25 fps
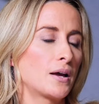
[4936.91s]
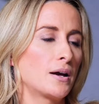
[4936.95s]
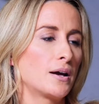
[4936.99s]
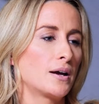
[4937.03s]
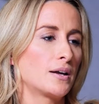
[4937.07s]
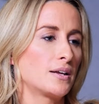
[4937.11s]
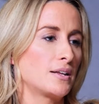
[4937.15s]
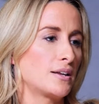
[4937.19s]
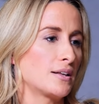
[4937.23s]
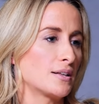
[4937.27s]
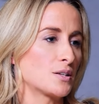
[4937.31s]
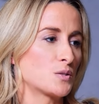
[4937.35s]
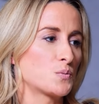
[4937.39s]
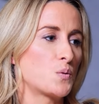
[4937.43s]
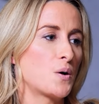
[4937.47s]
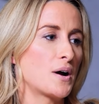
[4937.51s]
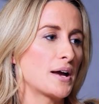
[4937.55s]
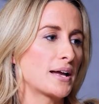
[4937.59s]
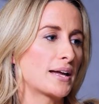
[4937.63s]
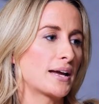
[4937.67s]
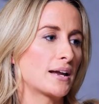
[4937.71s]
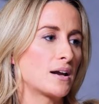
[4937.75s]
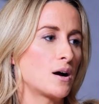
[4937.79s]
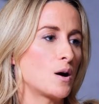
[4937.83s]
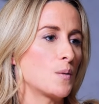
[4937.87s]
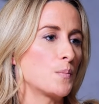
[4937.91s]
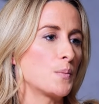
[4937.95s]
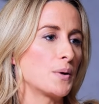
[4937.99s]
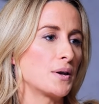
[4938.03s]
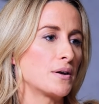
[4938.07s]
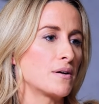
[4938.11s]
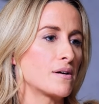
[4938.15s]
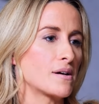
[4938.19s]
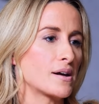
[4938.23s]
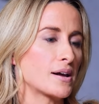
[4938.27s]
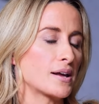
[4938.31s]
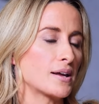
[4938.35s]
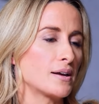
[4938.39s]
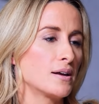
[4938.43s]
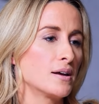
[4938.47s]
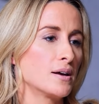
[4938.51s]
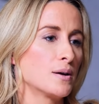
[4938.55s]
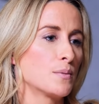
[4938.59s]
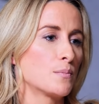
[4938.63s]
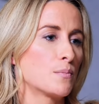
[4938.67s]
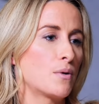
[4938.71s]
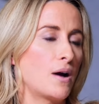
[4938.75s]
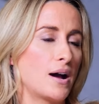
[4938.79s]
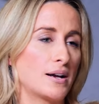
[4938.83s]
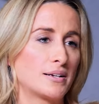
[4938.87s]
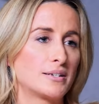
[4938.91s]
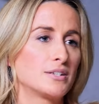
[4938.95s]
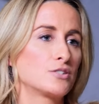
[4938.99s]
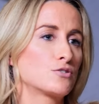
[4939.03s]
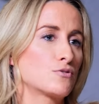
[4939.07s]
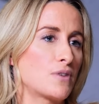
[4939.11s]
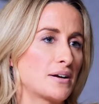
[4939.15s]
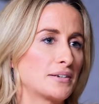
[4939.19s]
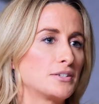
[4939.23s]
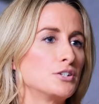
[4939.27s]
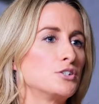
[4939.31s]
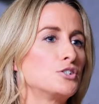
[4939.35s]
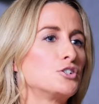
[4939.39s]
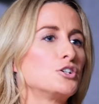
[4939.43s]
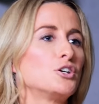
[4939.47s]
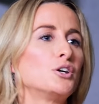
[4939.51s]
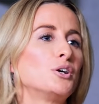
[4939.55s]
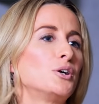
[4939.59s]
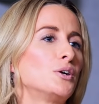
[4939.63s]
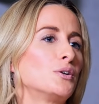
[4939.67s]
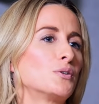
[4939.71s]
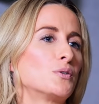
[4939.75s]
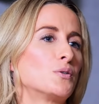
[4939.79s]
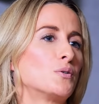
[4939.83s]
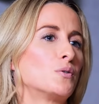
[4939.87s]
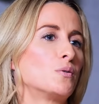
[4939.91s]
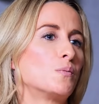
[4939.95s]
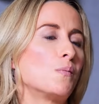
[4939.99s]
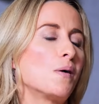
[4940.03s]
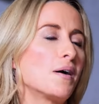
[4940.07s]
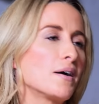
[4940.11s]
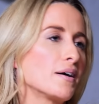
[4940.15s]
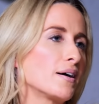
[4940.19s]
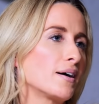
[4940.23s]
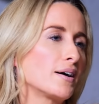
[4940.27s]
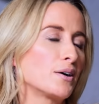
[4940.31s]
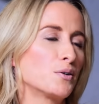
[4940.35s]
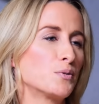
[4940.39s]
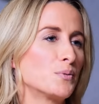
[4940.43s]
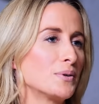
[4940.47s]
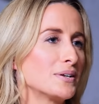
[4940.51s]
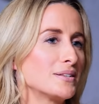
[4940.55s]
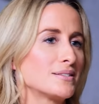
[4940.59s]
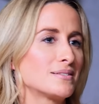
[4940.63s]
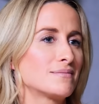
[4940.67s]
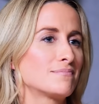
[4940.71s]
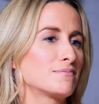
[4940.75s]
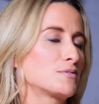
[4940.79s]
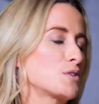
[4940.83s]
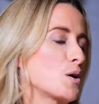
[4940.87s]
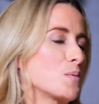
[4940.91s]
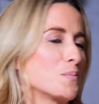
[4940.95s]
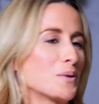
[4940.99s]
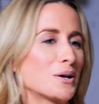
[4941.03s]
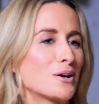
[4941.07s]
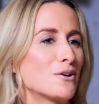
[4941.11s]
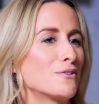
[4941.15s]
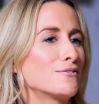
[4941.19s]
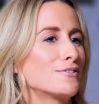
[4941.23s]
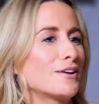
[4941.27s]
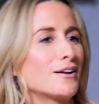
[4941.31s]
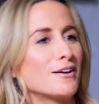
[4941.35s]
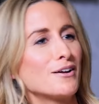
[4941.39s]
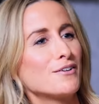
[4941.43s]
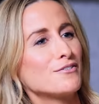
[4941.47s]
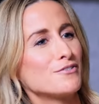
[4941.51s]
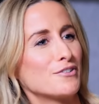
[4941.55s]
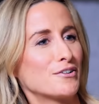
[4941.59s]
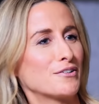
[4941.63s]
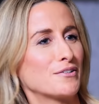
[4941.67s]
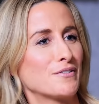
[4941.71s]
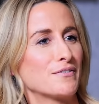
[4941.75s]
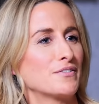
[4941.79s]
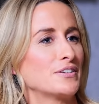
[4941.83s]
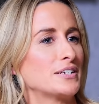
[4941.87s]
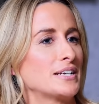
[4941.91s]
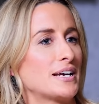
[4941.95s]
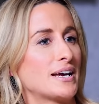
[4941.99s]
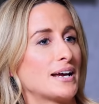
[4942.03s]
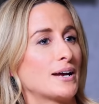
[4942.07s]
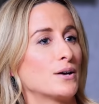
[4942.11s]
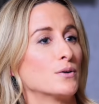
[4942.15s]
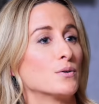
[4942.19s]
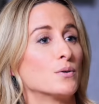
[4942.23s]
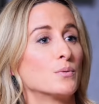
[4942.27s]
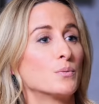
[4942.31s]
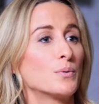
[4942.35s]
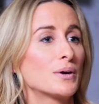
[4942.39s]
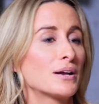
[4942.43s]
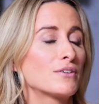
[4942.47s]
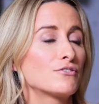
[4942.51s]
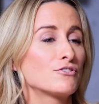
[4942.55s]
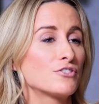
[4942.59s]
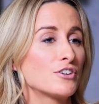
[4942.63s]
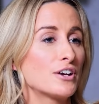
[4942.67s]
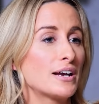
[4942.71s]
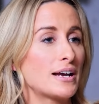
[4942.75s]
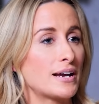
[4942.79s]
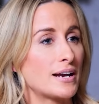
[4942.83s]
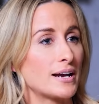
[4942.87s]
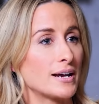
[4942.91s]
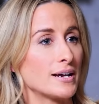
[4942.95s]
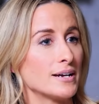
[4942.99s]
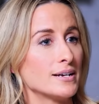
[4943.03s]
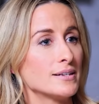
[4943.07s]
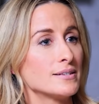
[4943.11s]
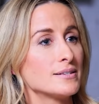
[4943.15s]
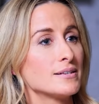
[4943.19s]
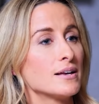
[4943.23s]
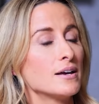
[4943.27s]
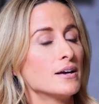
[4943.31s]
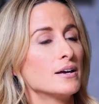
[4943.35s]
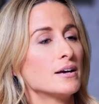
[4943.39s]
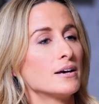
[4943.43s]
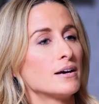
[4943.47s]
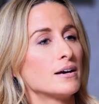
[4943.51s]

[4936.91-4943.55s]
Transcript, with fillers: uh, you know, that's why I get up and I practice gratitude or why I always tell my girlfriend I love her every day or whatever it is,